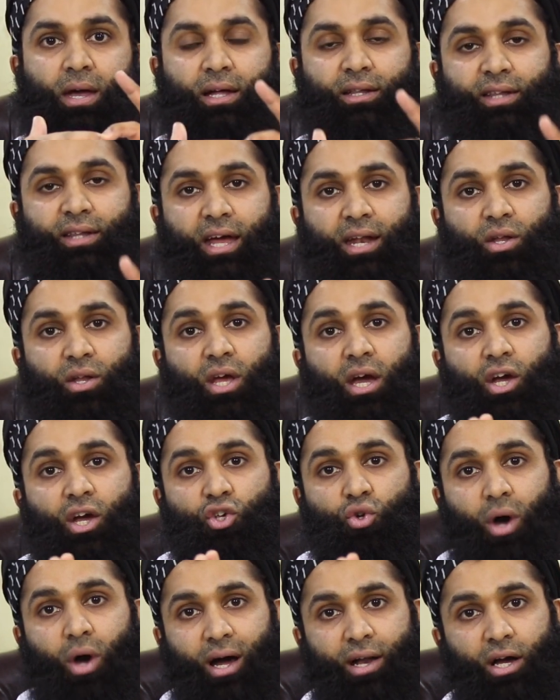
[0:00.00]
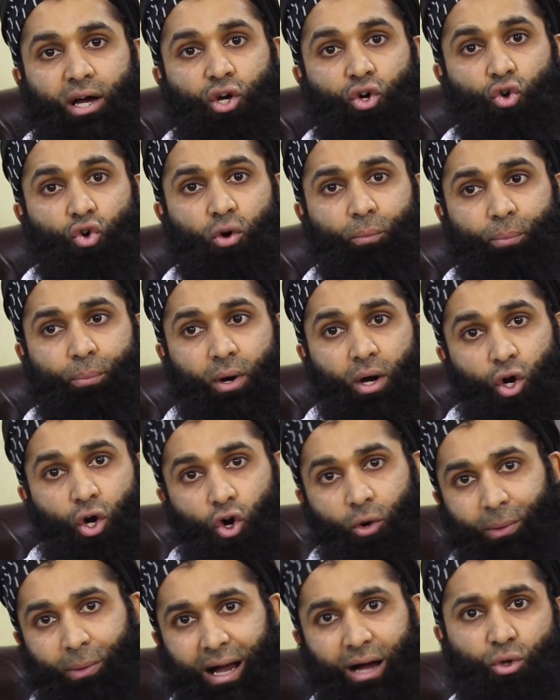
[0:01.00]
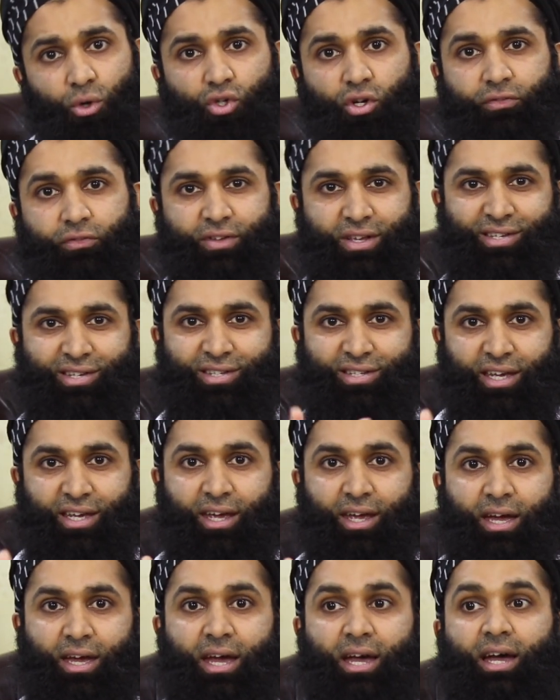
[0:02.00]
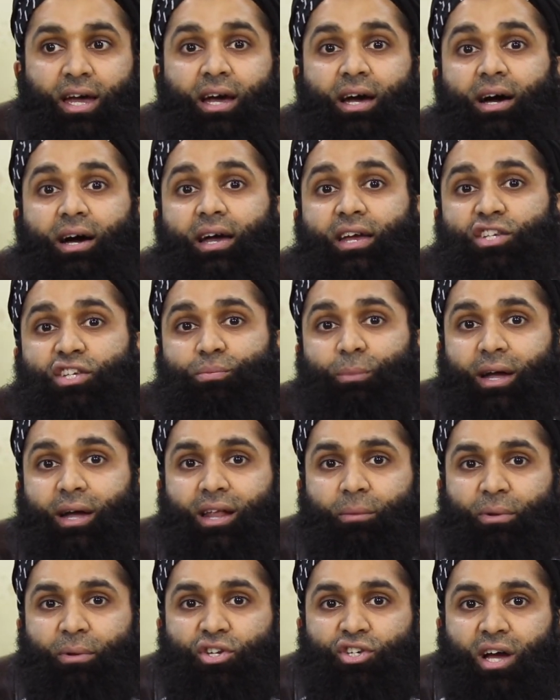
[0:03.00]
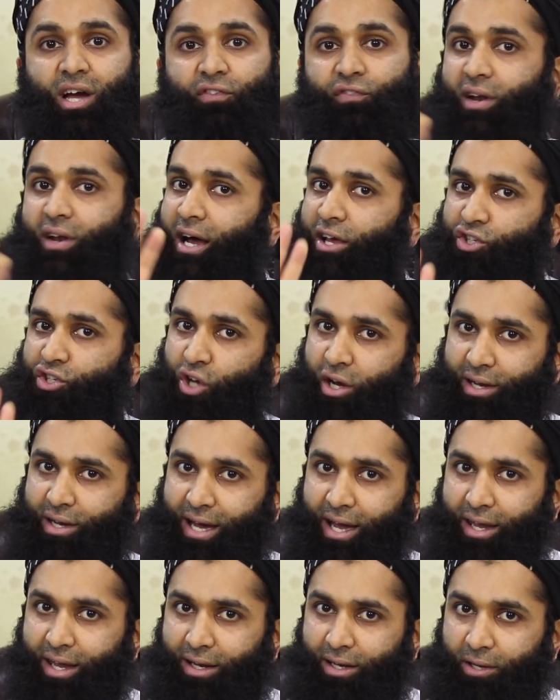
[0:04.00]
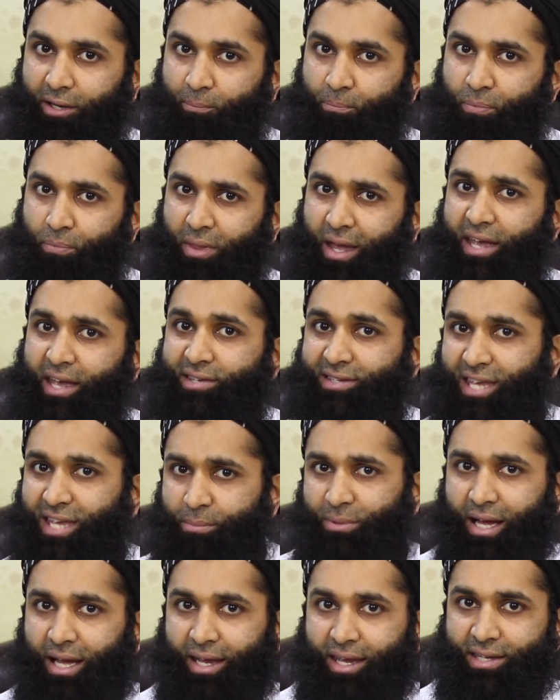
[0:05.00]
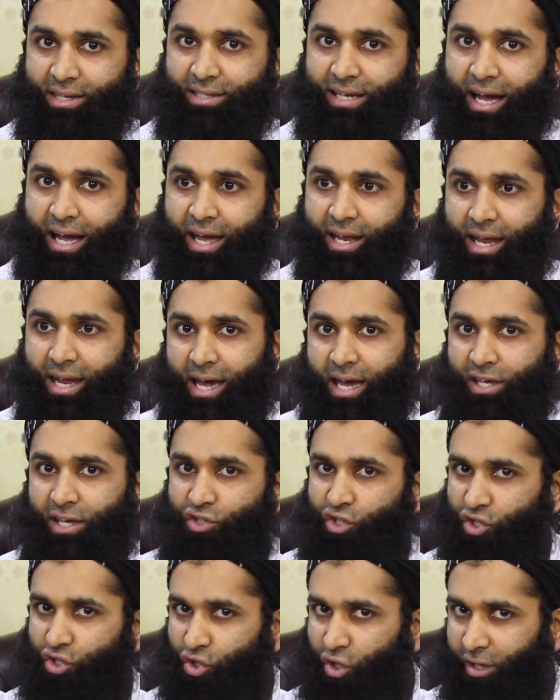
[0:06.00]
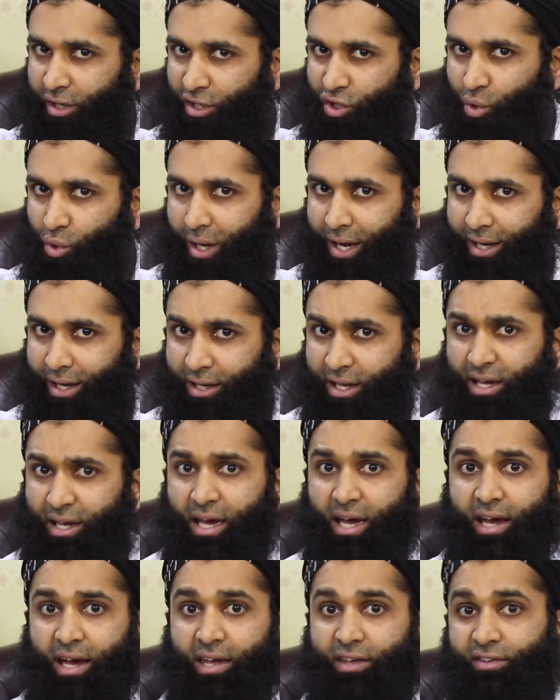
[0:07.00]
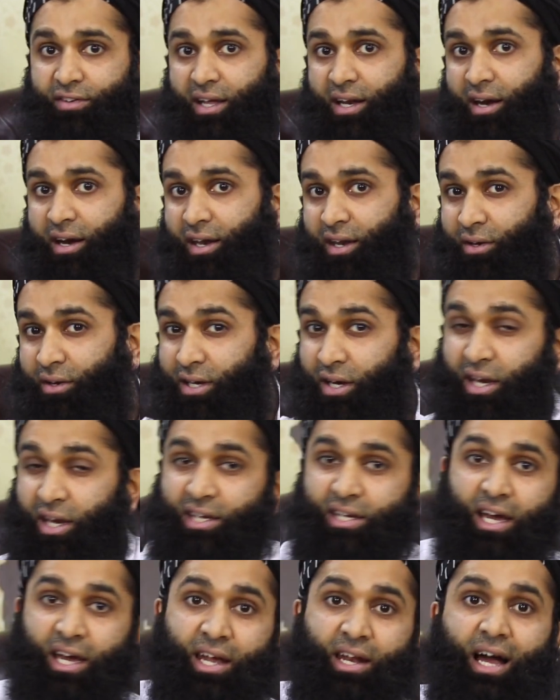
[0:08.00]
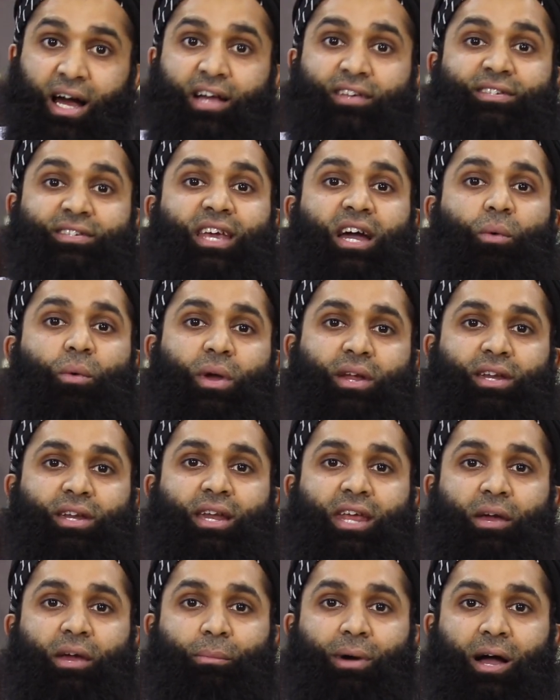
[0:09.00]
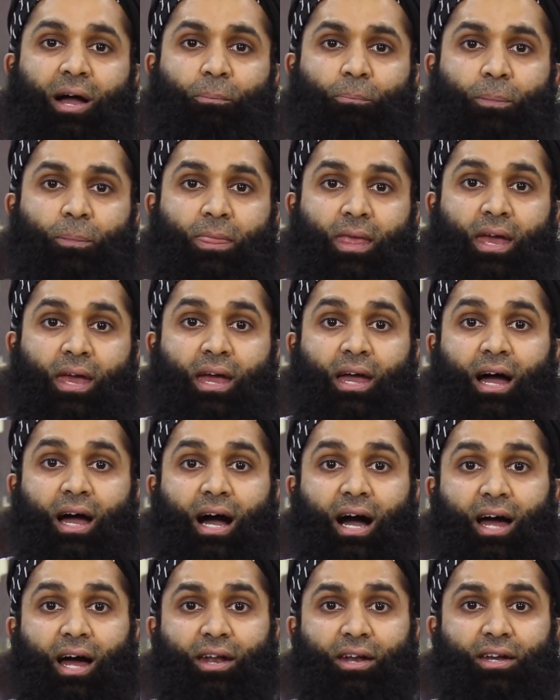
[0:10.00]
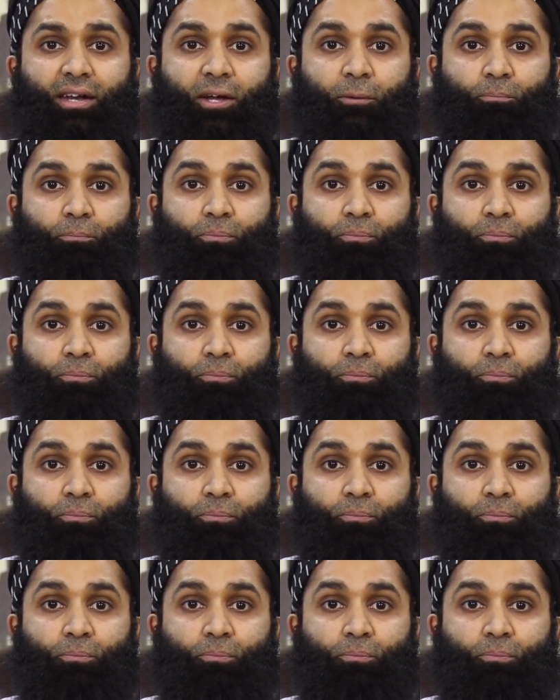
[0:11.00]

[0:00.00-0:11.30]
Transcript: then you had a group come out of this say, Ismail bin Jafar has not died. It seems like he's died. He's just gone into hiding. He's going to re return as the awaited Imam. And